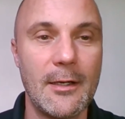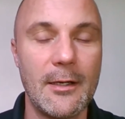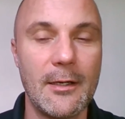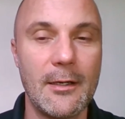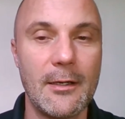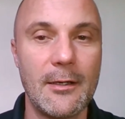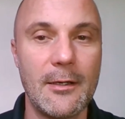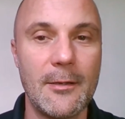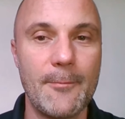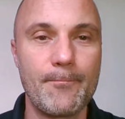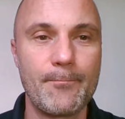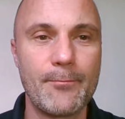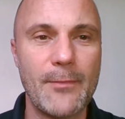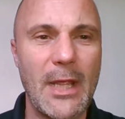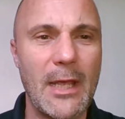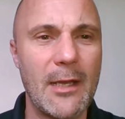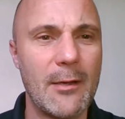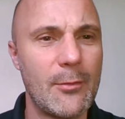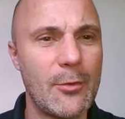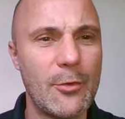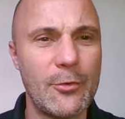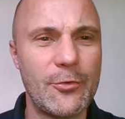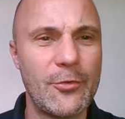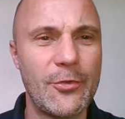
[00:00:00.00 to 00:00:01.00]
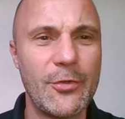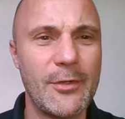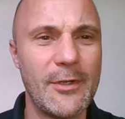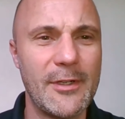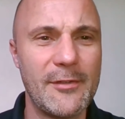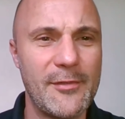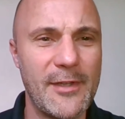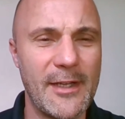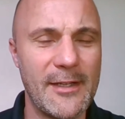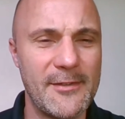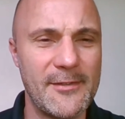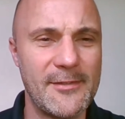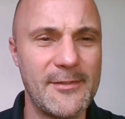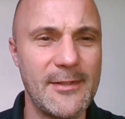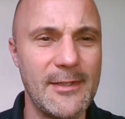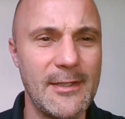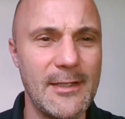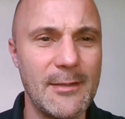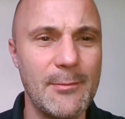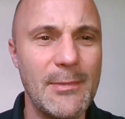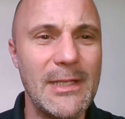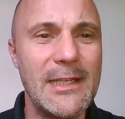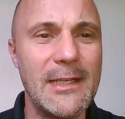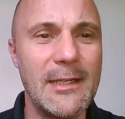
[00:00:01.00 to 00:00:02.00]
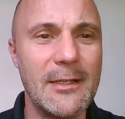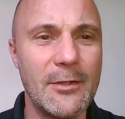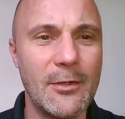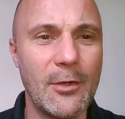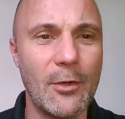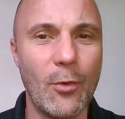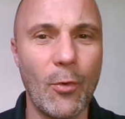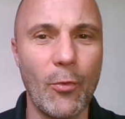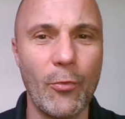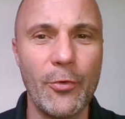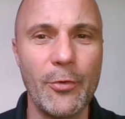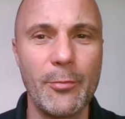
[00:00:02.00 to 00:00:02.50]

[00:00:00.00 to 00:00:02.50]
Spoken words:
And I'm not sure if that's the immediate goal,